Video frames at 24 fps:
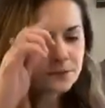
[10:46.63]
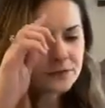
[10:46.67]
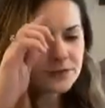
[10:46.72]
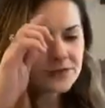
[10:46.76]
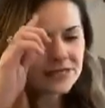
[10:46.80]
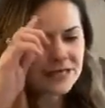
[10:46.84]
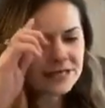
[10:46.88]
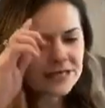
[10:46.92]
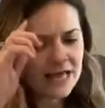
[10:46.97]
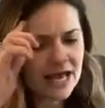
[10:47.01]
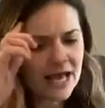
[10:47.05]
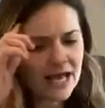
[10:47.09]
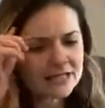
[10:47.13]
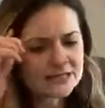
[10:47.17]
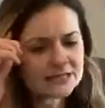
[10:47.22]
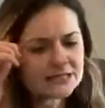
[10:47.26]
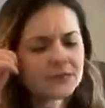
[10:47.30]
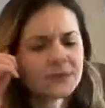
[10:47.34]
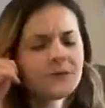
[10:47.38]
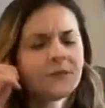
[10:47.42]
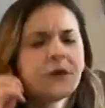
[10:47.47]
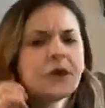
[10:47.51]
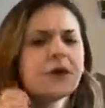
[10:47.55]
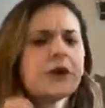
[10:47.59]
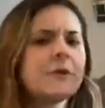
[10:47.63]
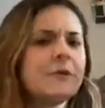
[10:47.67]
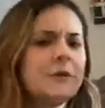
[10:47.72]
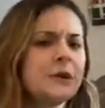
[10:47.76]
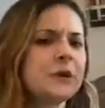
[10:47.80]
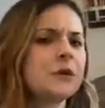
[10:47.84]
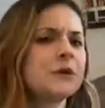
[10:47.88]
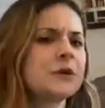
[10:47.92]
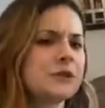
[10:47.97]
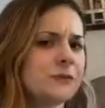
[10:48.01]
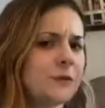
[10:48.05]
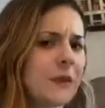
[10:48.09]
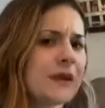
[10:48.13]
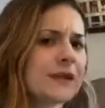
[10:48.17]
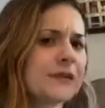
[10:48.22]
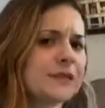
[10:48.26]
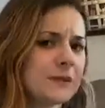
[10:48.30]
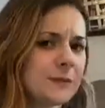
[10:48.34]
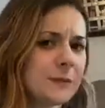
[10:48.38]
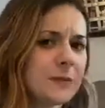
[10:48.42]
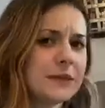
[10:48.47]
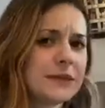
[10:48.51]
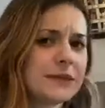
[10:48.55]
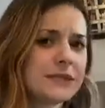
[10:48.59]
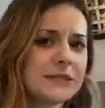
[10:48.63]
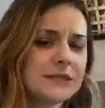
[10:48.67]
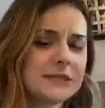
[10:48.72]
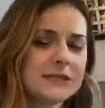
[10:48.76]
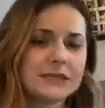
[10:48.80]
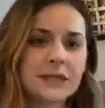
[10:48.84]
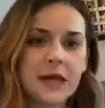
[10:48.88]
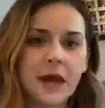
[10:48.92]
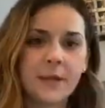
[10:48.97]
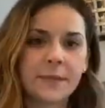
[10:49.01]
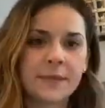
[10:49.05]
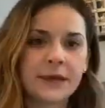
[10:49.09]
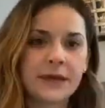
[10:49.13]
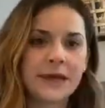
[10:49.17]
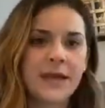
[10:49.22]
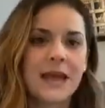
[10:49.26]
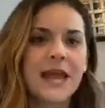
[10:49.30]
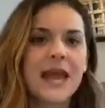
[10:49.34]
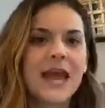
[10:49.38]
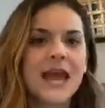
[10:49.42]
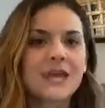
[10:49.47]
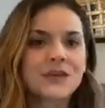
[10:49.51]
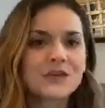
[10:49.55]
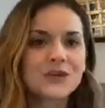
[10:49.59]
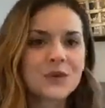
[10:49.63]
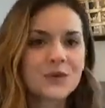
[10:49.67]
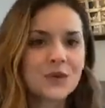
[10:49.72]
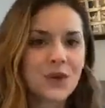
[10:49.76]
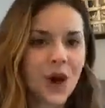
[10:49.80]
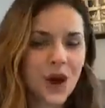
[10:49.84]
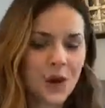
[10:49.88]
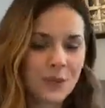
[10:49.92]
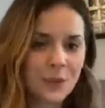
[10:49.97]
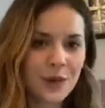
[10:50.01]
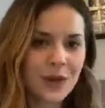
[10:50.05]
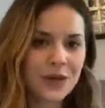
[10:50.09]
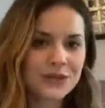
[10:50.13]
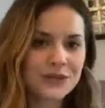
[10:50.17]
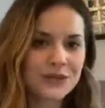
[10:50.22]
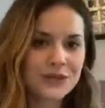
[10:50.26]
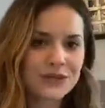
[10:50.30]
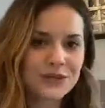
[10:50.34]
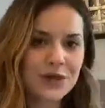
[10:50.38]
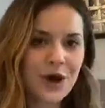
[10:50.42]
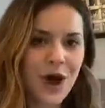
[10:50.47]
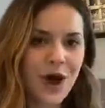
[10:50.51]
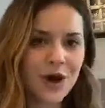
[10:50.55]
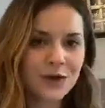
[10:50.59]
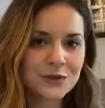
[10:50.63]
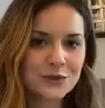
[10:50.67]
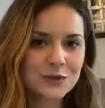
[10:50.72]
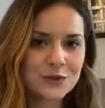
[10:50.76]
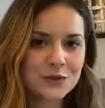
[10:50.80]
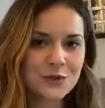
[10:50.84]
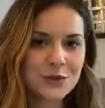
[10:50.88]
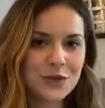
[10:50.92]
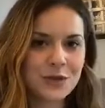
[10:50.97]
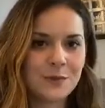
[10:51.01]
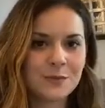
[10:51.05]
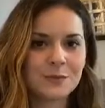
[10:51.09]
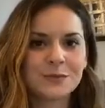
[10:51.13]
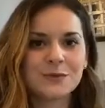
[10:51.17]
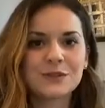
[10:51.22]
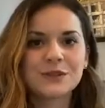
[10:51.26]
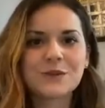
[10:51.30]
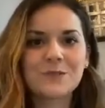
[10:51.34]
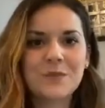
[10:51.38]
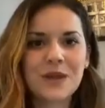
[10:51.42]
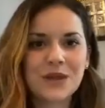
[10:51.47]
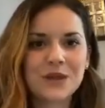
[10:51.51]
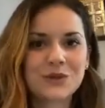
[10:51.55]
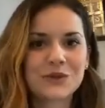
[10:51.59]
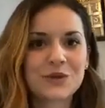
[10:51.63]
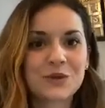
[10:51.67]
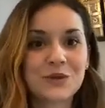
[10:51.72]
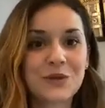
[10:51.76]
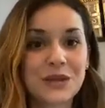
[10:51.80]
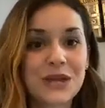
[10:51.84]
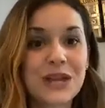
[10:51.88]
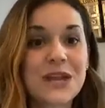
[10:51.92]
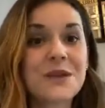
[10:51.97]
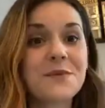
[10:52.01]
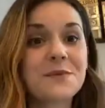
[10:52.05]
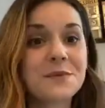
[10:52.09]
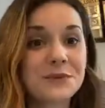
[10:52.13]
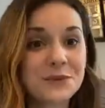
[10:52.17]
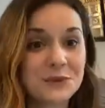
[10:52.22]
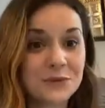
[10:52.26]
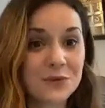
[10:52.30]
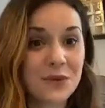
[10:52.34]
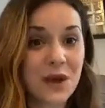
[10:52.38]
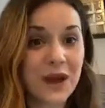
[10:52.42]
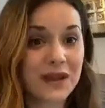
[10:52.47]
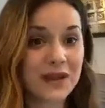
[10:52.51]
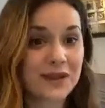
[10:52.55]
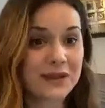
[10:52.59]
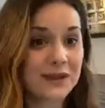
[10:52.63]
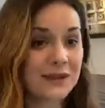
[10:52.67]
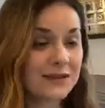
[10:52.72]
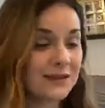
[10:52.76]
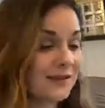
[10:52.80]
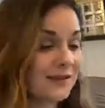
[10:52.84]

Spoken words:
He had some very big responsibilities coming. And so God wanted to talk to him to make sure that he was ready.